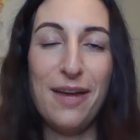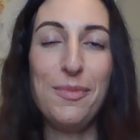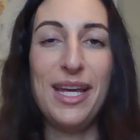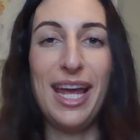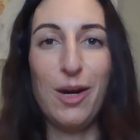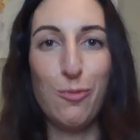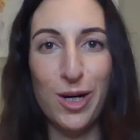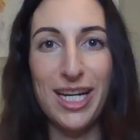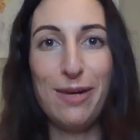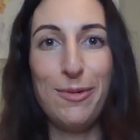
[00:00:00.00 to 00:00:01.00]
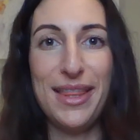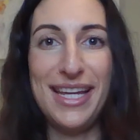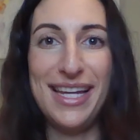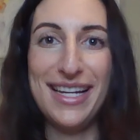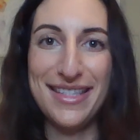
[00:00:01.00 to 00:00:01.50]
and began working with
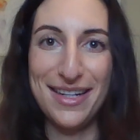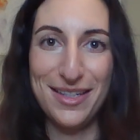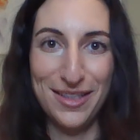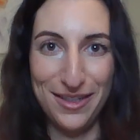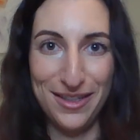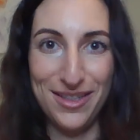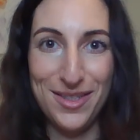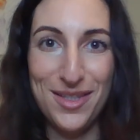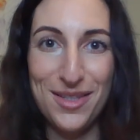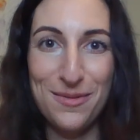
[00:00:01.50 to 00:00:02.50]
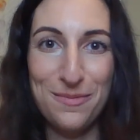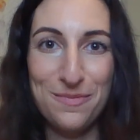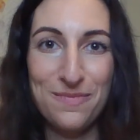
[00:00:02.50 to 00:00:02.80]
ESL learners.